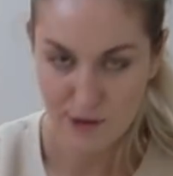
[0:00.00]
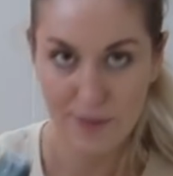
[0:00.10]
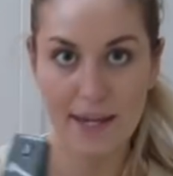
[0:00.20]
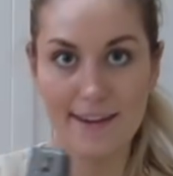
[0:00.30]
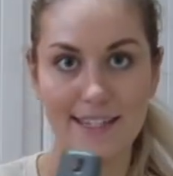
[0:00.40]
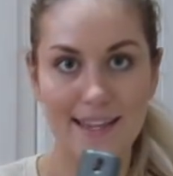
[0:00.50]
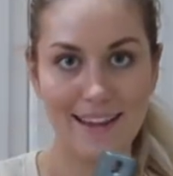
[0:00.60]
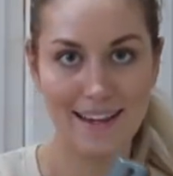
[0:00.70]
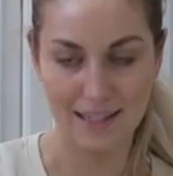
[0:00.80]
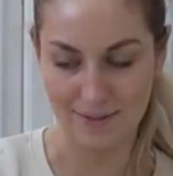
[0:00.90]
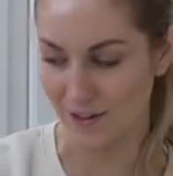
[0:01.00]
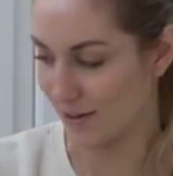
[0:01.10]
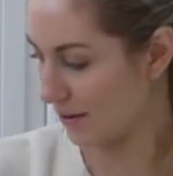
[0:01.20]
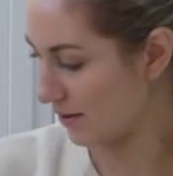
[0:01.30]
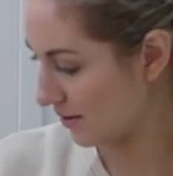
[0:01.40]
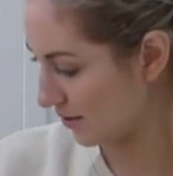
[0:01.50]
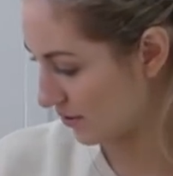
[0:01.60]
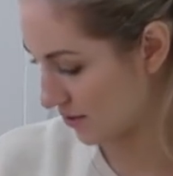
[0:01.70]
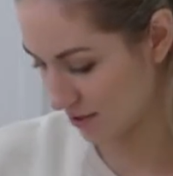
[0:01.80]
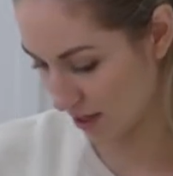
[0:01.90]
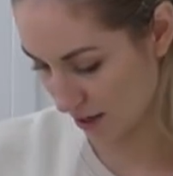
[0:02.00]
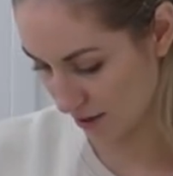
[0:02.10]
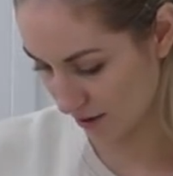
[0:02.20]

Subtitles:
we're using these for, so